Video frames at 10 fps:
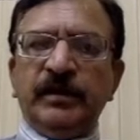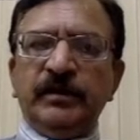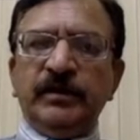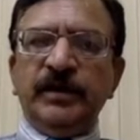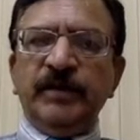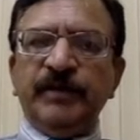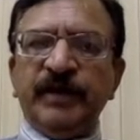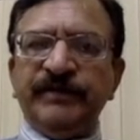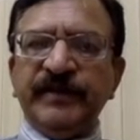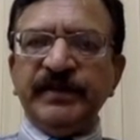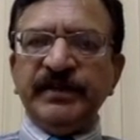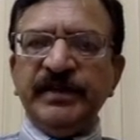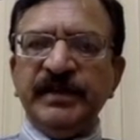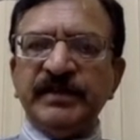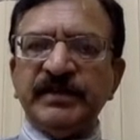So the number of
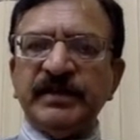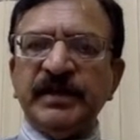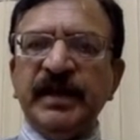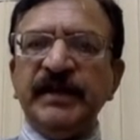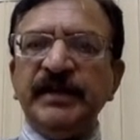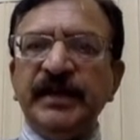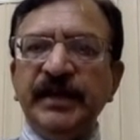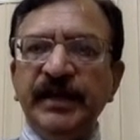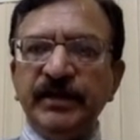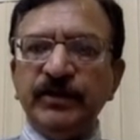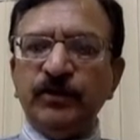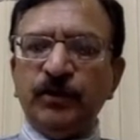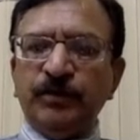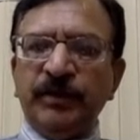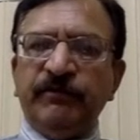accidents and the age
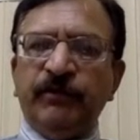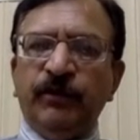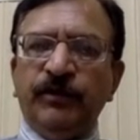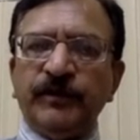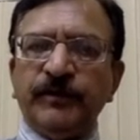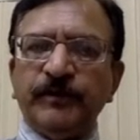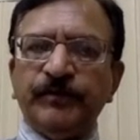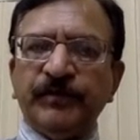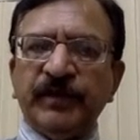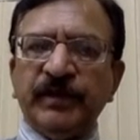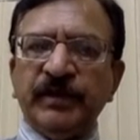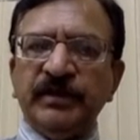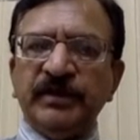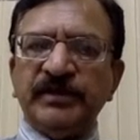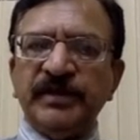group involved.
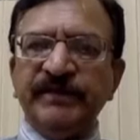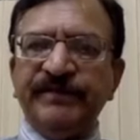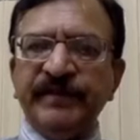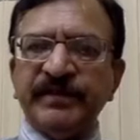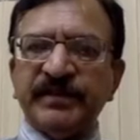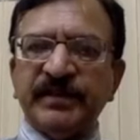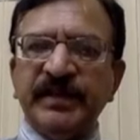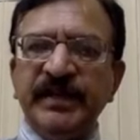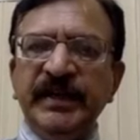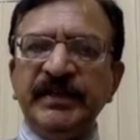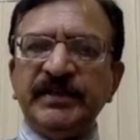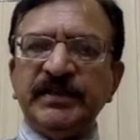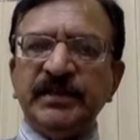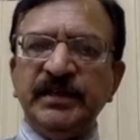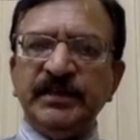The safest age
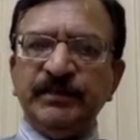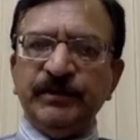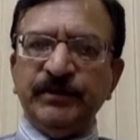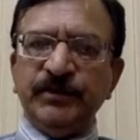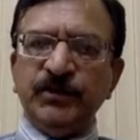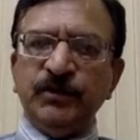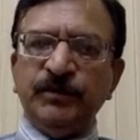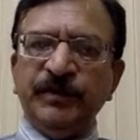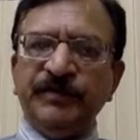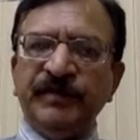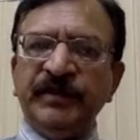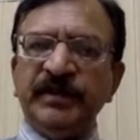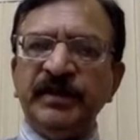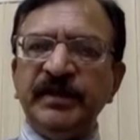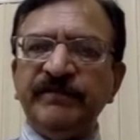is presumed between
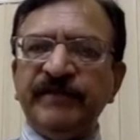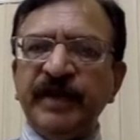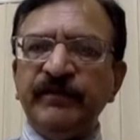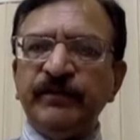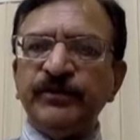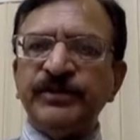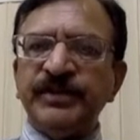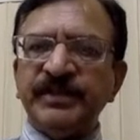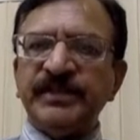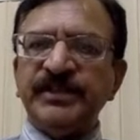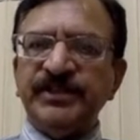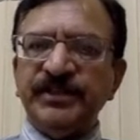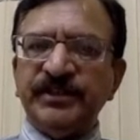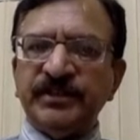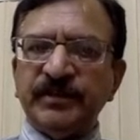35 to 60
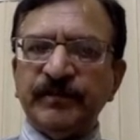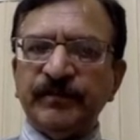years.